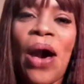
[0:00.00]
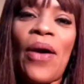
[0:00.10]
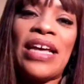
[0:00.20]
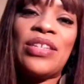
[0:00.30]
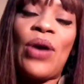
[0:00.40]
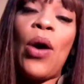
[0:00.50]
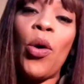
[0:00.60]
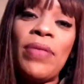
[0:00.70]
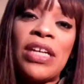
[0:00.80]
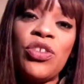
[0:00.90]
Okay, so I
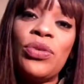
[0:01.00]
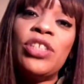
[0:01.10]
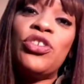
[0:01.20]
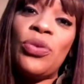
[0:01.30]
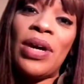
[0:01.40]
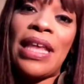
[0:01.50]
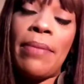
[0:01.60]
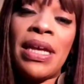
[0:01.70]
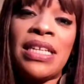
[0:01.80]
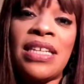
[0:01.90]
hope that you enjoy
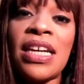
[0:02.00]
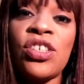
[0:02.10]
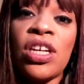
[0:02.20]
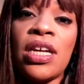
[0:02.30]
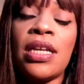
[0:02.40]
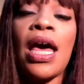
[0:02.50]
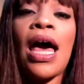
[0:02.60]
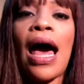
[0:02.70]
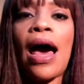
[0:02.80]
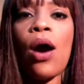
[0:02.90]
that meditation.
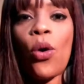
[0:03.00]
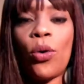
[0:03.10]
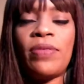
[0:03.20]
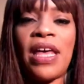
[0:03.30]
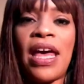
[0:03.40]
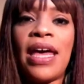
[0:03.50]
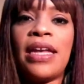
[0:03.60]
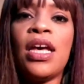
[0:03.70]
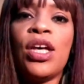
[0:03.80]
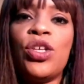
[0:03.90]
I hope
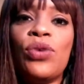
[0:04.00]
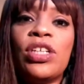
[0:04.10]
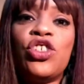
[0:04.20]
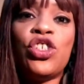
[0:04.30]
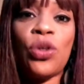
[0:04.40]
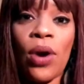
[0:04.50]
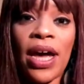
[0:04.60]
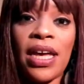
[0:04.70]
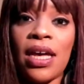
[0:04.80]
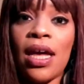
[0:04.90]
that you
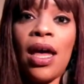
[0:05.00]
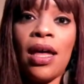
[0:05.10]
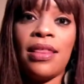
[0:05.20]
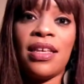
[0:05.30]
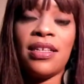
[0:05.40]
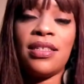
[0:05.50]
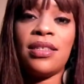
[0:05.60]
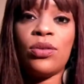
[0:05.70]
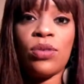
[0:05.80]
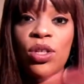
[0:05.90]
enjoy
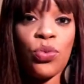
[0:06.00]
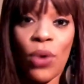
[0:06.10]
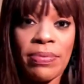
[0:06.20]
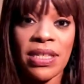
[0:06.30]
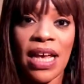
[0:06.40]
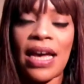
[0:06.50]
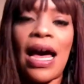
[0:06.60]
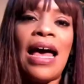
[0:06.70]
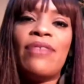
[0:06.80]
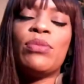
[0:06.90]
this website.
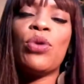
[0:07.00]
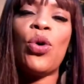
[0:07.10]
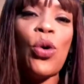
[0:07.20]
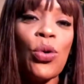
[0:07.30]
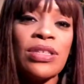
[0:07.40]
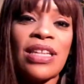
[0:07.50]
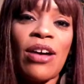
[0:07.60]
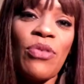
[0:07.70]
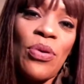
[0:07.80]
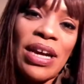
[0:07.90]
I have some cool
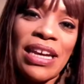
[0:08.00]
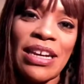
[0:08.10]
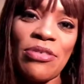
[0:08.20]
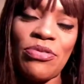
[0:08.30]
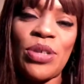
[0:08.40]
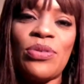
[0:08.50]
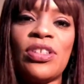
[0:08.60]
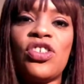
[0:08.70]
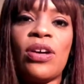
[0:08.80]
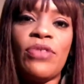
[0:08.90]
stuff on here for you
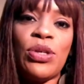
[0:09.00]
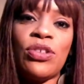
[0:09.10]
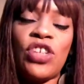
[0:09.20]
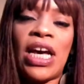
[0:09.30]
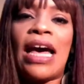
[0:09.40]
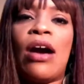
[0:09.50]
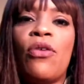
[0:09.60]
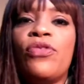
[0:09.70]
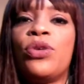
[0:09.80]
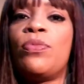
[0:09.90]
to check
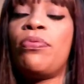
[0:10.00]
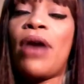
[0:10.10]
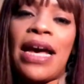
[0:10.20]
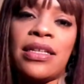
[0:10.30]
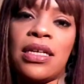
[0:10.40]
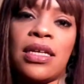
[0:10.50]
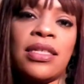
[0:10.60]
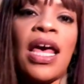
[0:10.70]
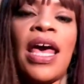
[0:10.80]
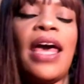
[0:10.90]
out, for you to
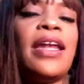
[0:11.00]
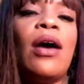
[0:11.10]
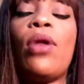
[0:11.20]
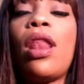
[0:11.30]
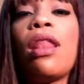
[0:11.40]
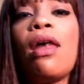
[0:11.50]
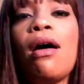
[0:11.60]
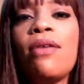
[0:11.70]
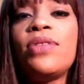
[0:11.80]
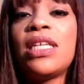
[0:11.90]
practice, and I would
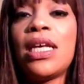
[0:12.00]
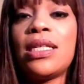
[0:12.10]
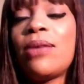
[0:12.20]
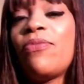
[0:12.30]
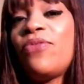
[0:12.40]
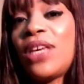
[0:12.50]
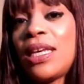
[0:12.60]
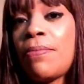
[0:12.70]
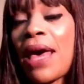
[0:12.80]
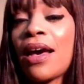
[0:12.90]
love to get some
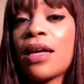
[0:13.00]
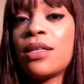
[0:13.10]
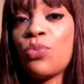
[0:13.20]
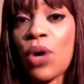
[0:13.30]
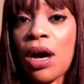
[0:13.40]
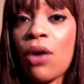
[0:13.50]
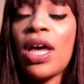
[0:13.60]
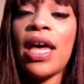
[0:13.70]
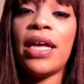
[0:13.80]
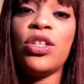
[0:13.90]
feedback as well.
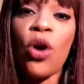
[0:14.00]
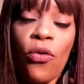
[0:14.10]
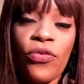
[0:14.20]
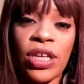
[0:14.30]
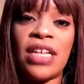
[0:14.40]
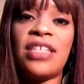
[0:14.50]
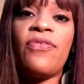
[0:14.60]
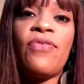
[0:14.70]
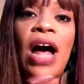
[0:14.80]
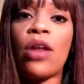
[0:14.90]
And don't forget to
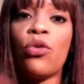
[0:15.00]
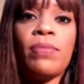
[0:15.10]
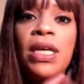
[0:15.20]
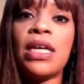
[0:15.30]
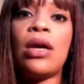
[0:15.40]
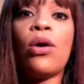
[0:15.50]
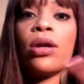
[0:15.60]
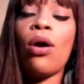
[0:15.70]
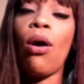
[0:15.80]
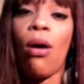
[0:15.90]
follow me
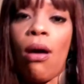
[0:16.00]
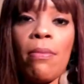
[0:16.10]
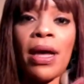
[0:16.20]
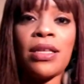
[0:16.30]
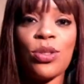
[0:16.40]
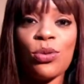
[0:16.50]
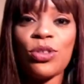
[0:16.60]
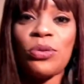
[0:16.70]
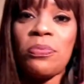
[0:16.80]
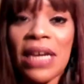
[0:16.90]
on all my
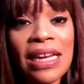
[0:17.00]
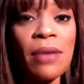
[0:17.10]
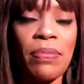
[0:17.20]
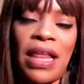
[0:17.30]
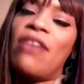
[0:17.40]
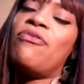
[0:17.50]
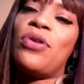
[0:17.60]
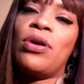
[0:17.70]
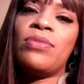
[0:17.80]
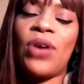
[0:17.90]
social media
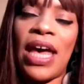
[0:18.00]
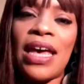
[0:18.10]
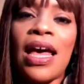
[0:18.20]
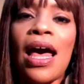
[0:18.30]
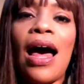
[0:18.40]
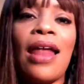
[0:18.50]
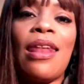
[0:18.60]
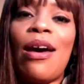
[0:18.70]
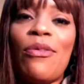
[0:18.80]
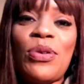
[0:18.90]
platforms, okay? I
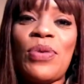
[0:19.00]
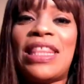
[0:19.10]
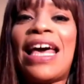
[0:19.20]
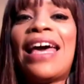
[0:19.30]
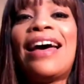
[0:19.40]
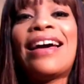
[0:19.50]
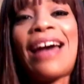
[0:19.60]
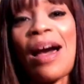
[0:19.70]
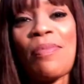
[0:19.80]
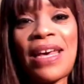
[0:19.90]
love you with that
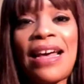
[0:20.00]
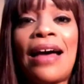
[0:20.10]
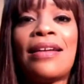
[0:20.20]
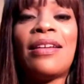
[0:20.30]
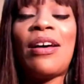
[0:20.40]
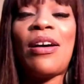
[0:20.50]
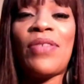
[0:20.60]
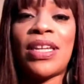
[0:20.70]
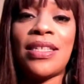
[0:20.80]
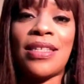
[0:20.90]
agape kind of
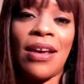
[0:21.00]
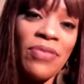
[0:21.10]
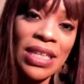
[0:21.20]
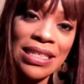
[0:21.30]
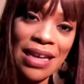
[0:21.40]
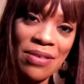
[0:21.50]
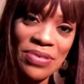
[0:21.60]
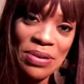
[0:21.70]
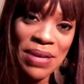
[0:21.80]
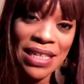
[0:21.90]
love, and it's definitely time
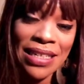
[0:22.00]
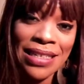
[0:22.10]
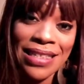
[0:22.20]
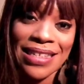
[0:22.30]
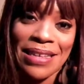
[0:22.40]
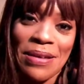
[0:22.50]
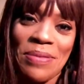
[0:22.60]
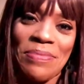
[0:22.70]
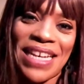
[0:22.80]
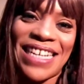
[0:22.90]
for abundance.
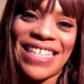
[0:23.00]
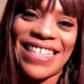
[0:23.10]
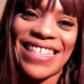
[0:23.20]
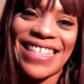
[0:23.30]
Peace.